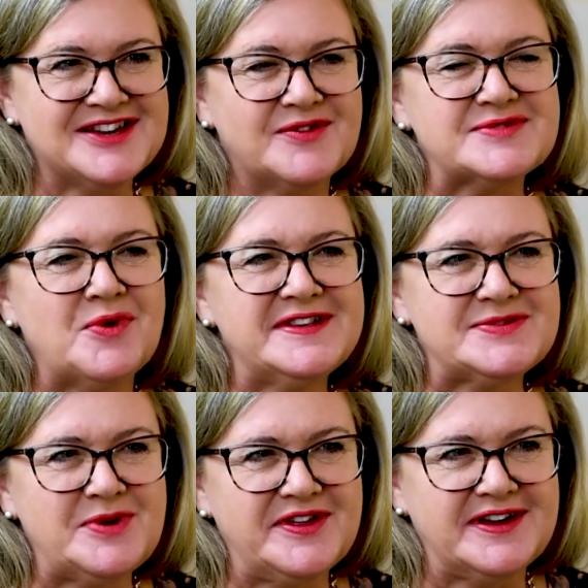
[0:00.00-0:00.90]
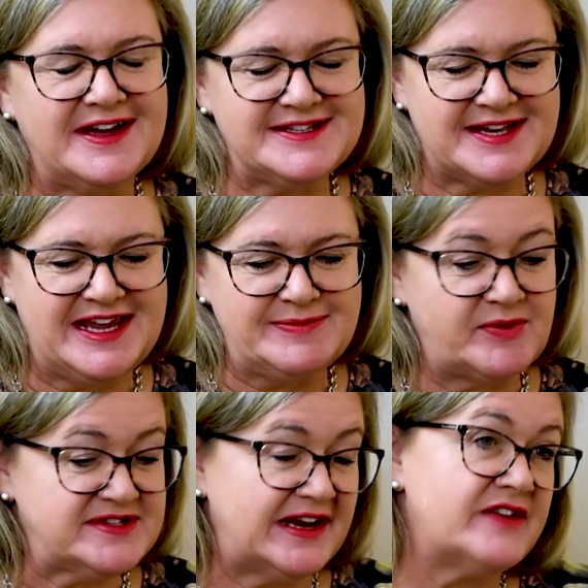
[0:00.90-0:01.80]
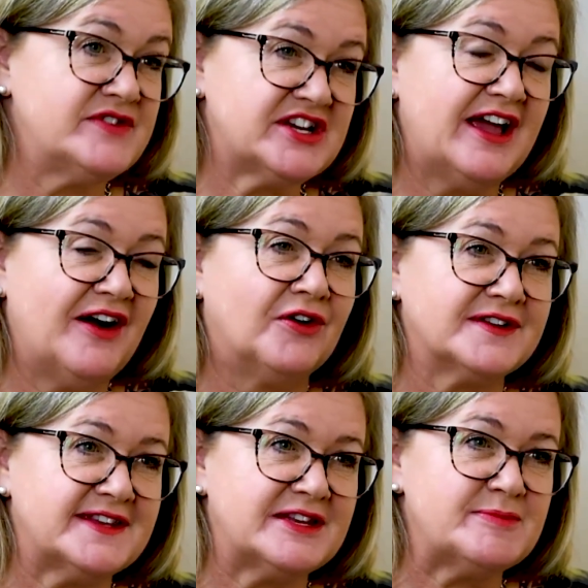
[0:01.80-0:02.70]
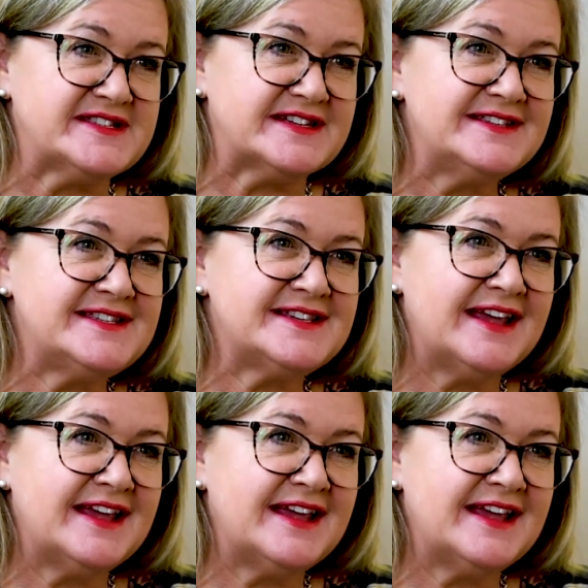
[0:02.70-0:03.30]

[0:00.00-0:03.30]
I was once with a team, there was 11 shareholders in the business,